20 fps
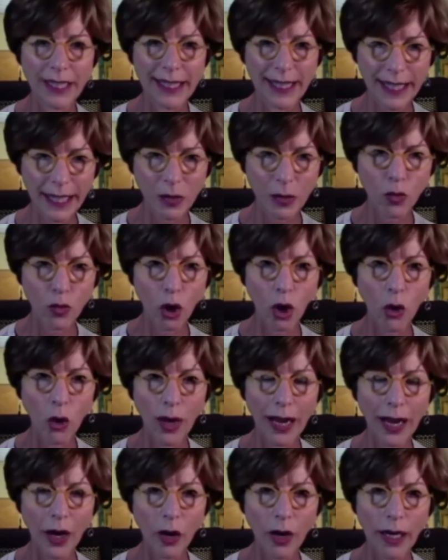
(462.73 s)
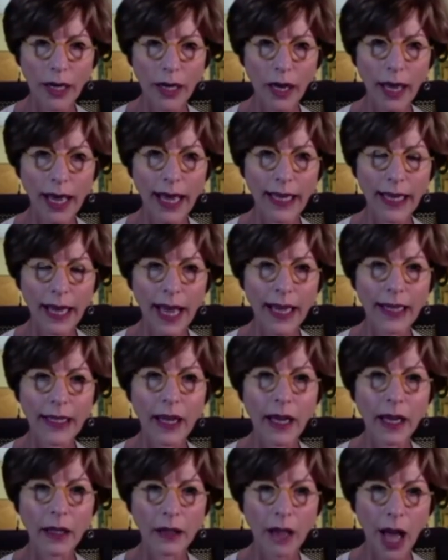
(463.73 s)
the Skid Row area, and
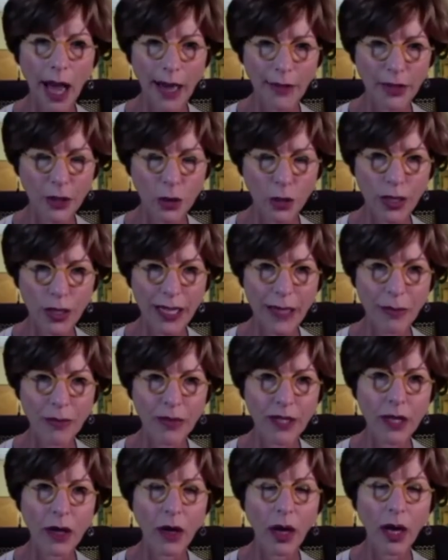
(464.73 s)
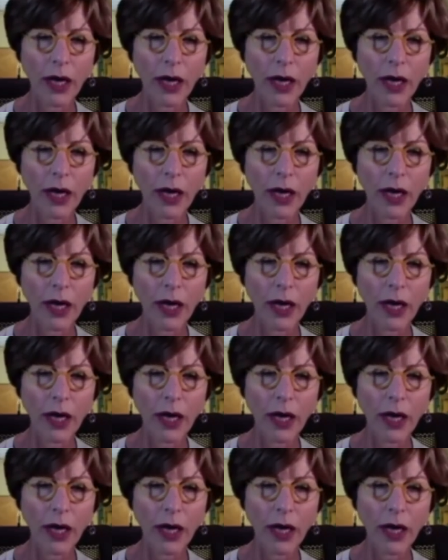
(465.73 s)
I live streamed